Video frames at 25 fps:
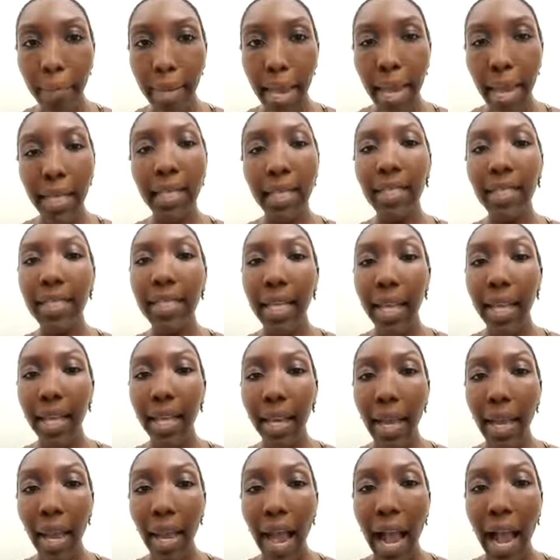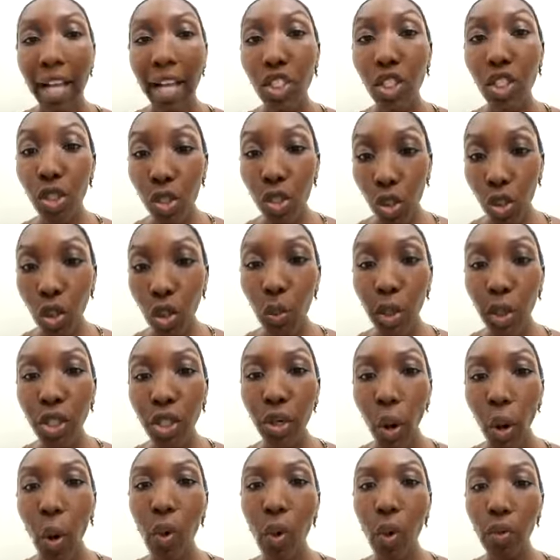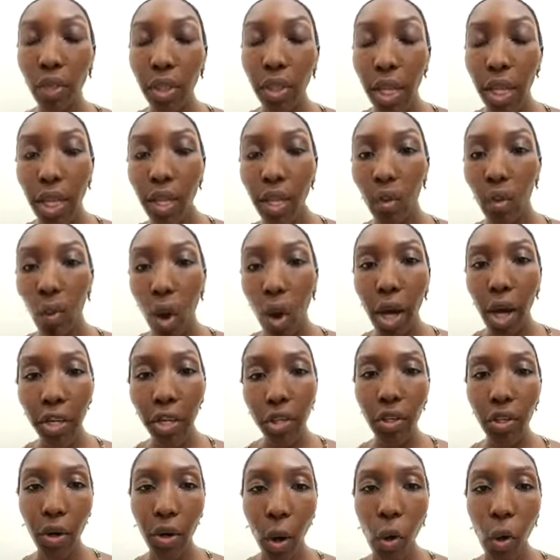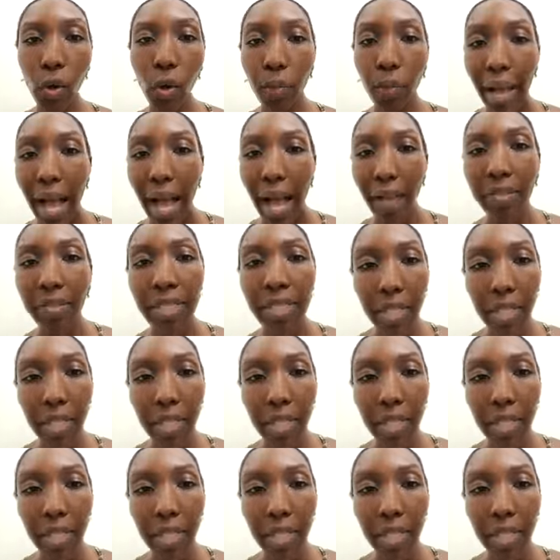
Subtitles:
And it's like, as you're doing your own thing and walking your own path,